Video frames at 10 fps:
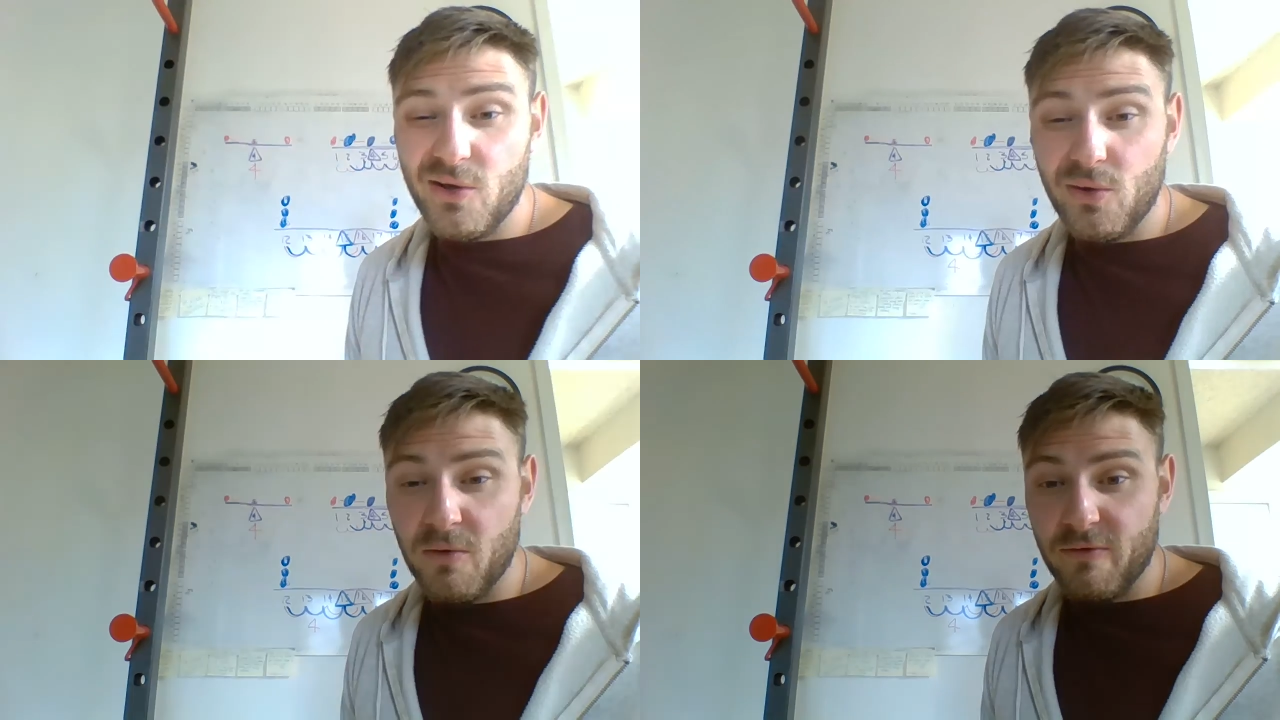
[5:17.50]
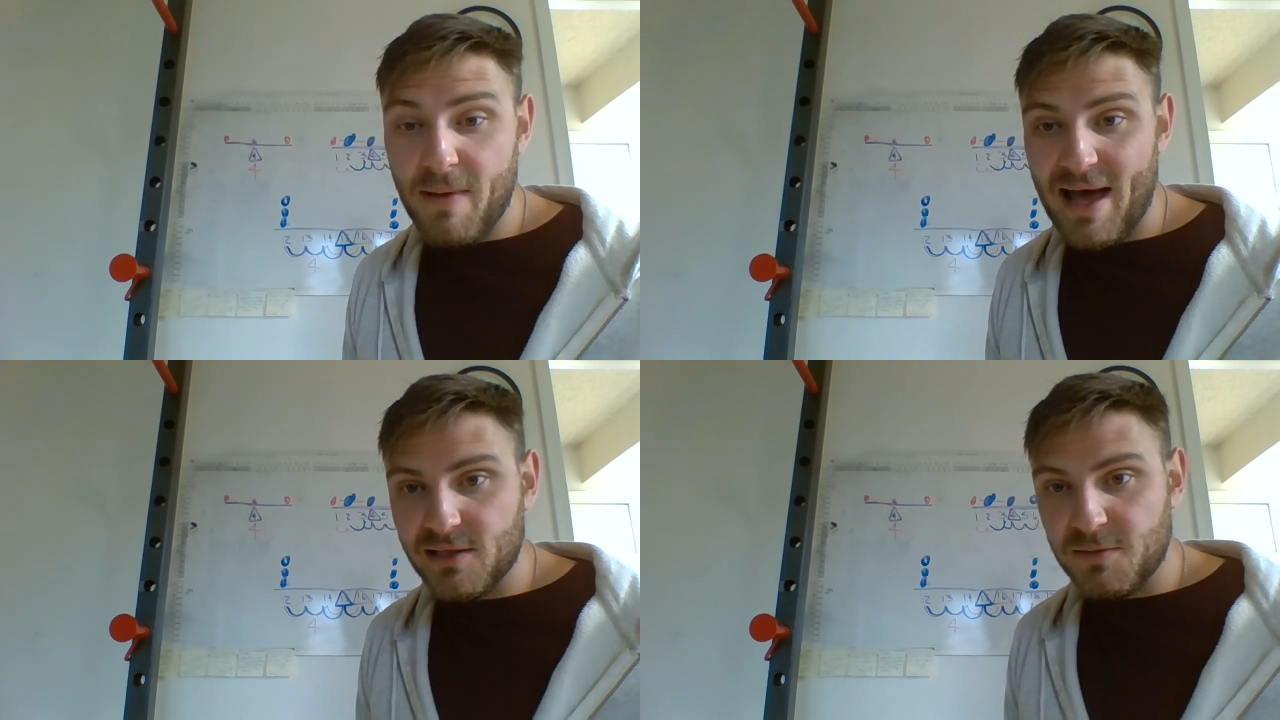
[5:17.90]
move a
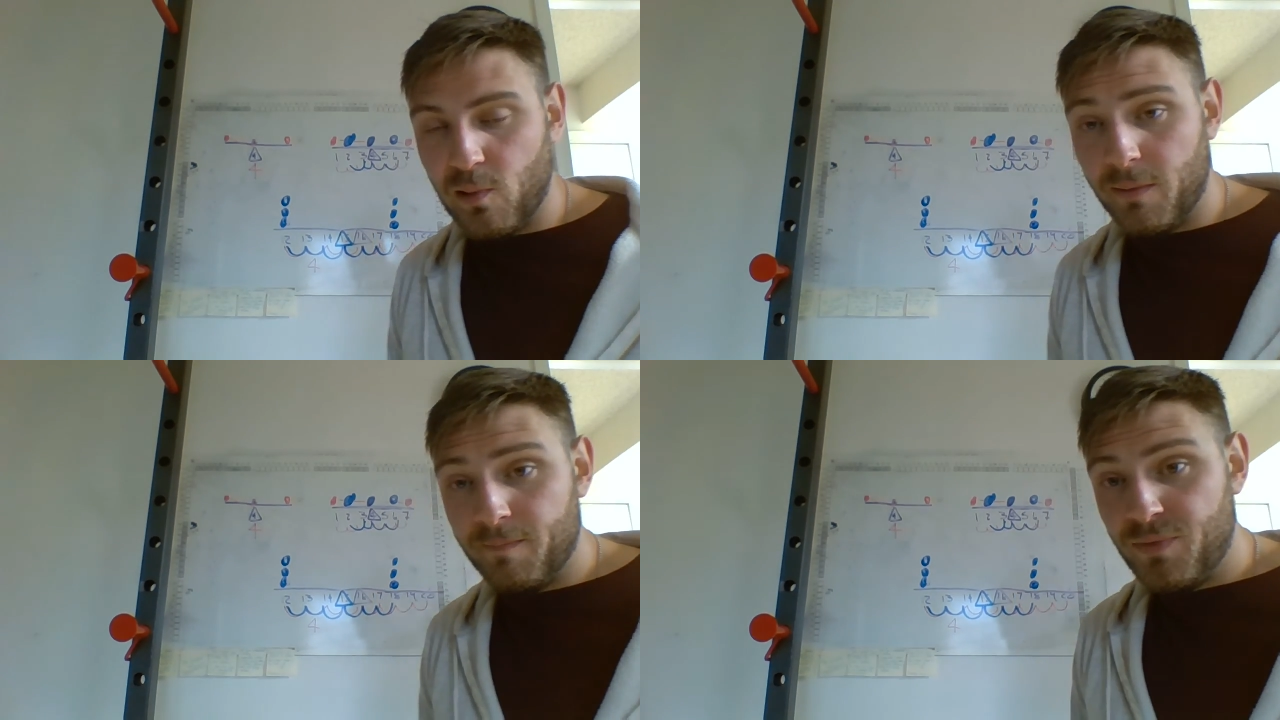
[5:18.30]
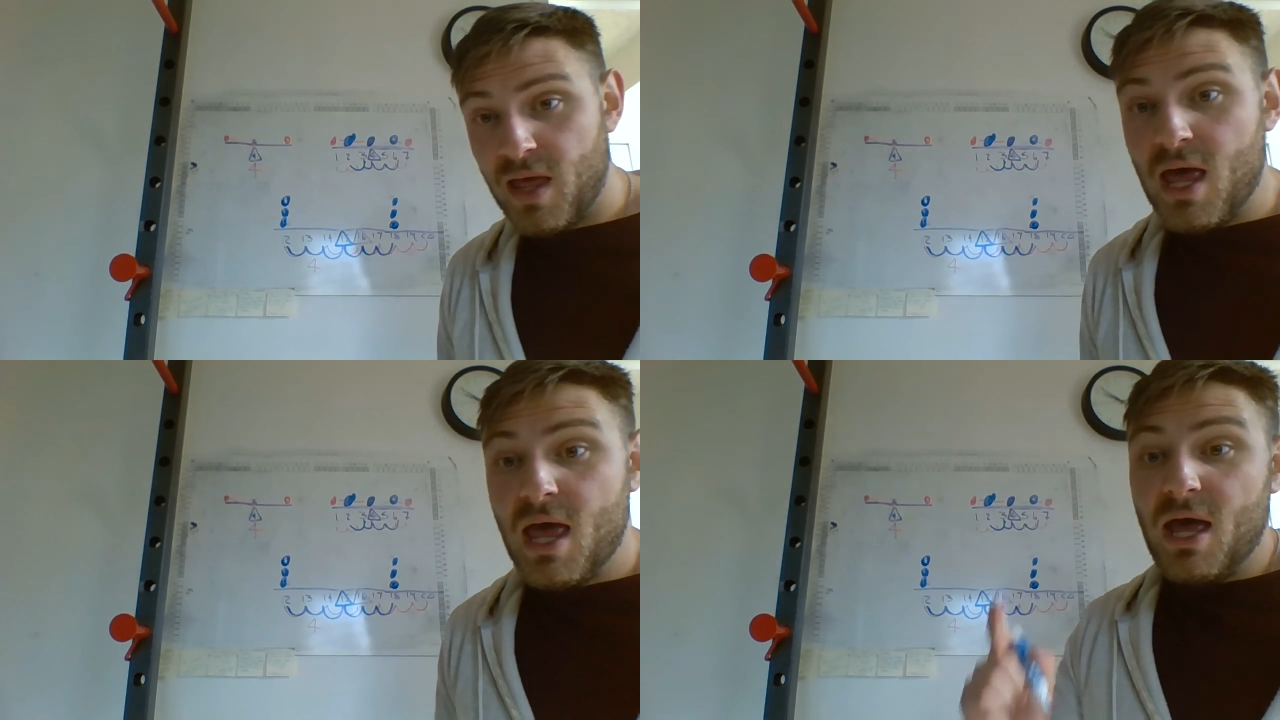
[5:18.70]
balance point.
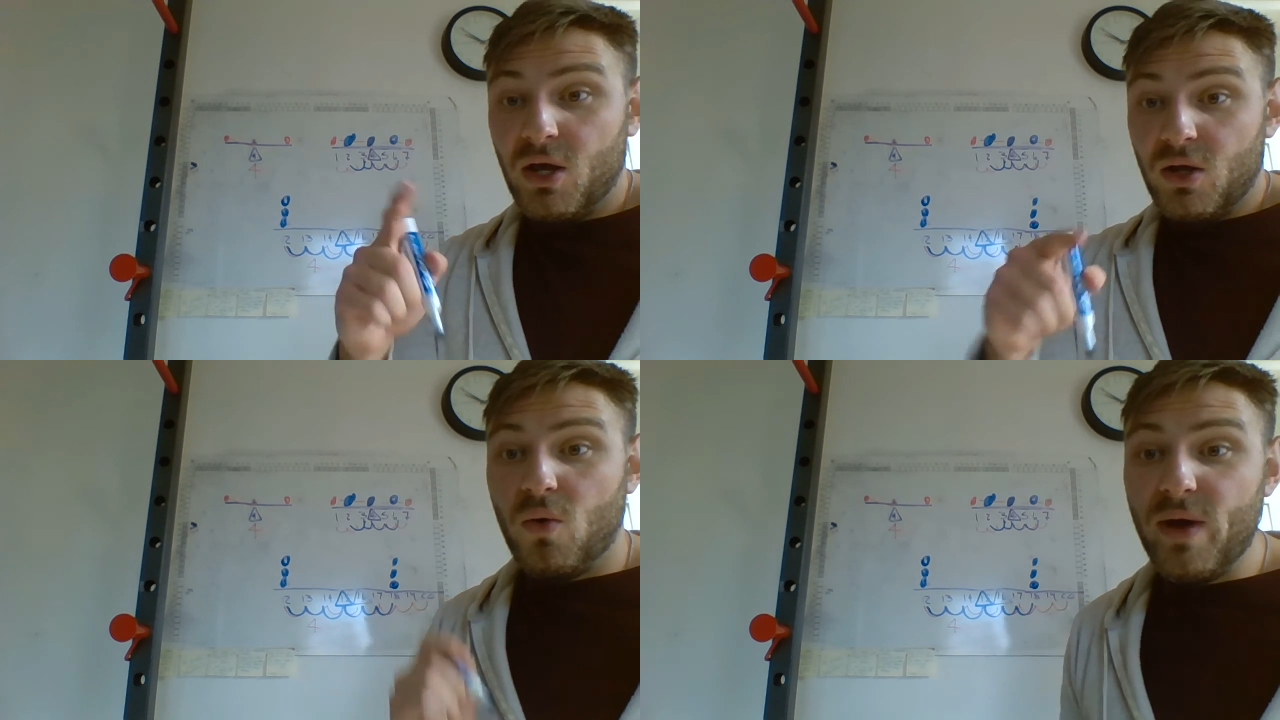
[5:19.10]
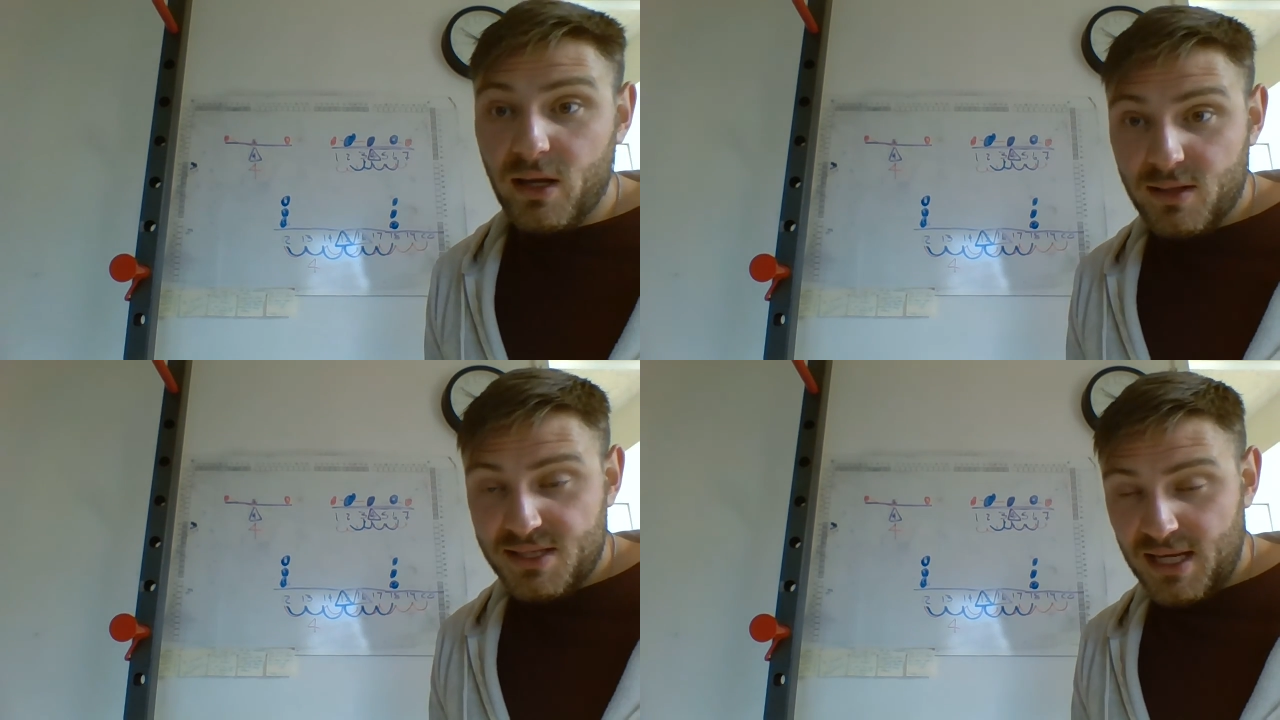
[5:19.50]
Quick
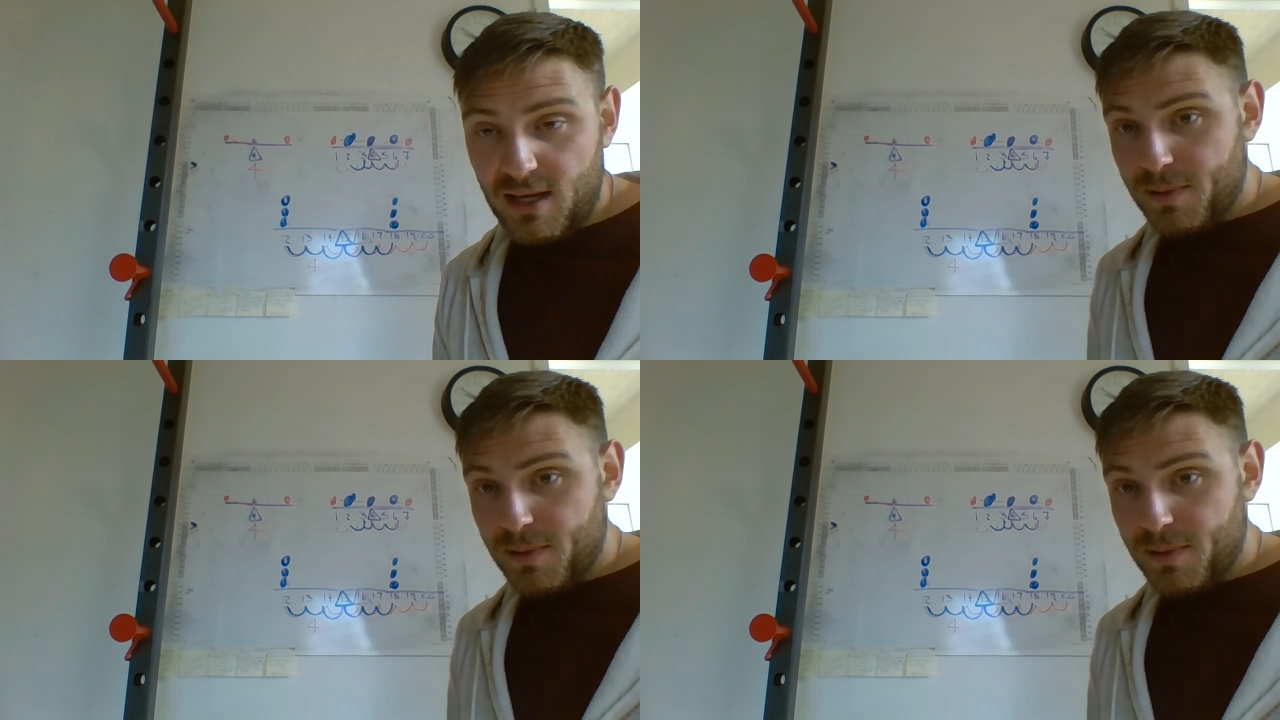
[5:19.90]
tip,